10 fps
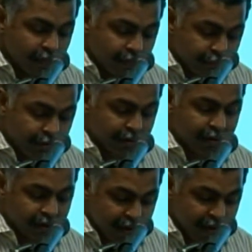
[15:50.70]
for
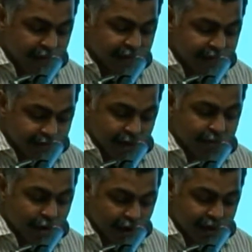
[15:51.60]
uh, against a
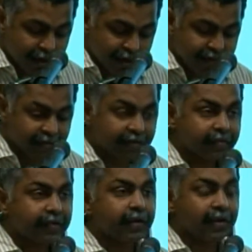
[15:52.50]
voluntary license
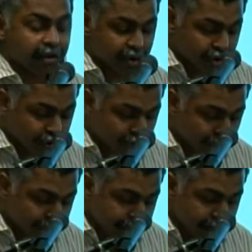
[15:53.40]
is uh,
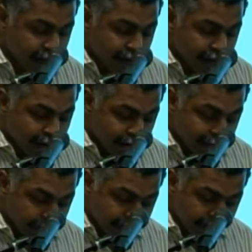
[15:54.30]
should be
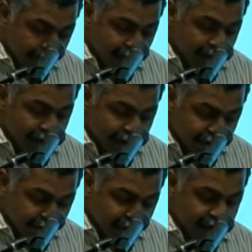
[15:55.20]
um,
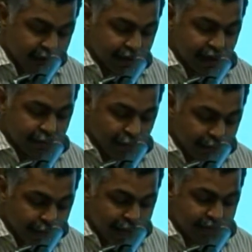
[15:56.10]
interrogate and
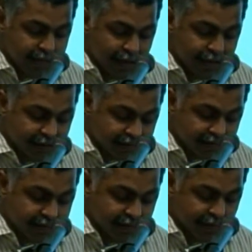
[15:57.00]
mobilize and
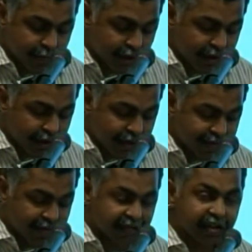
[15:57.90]
resist the voluntary
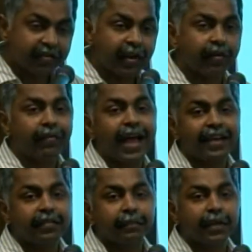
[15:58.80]
license instead of
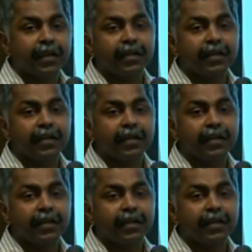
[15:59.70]
accepting